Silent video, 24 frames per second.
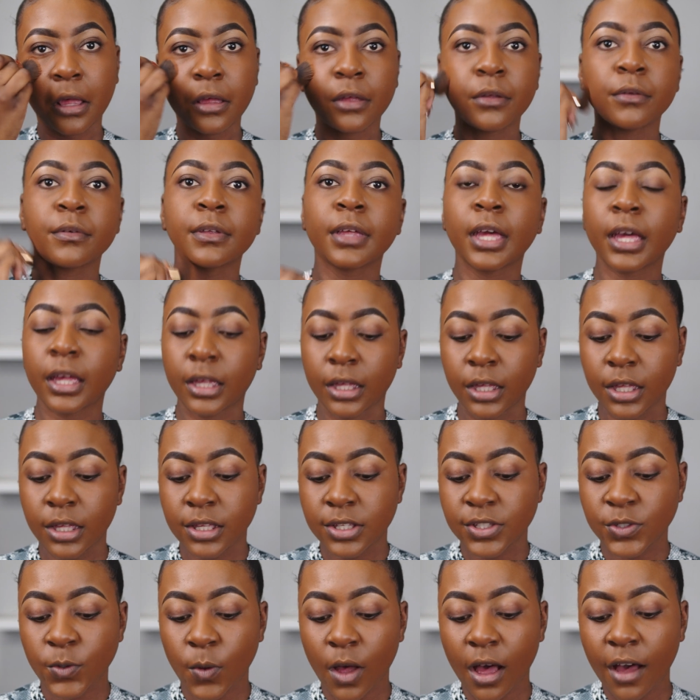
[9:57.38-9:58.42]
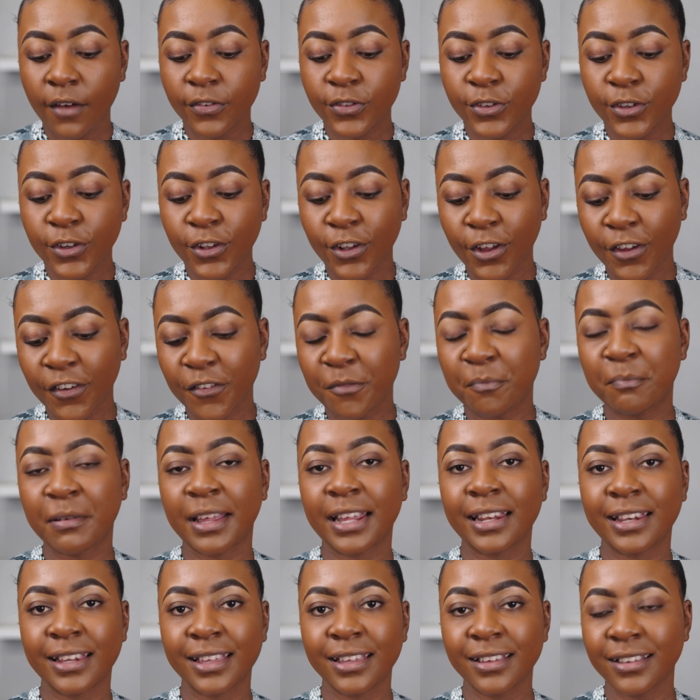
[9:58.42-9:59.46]
Okay, so after a lot of
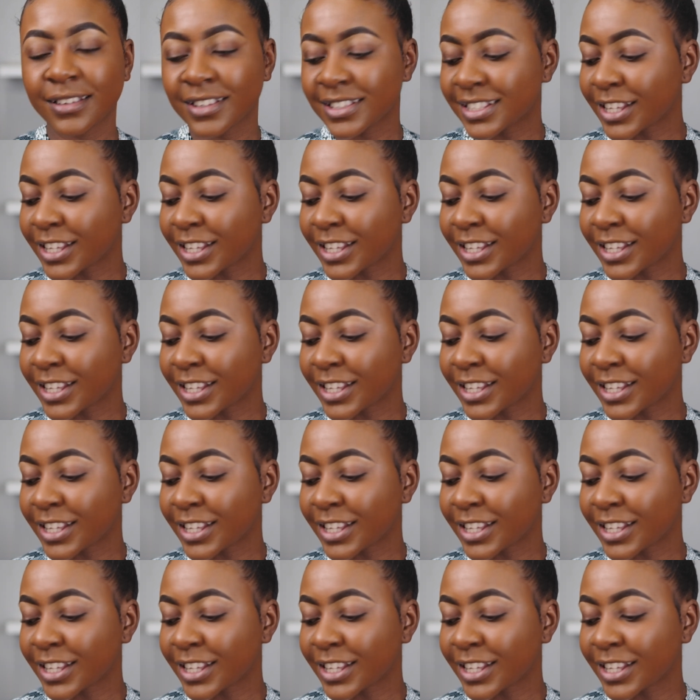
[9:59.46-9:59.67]
blending,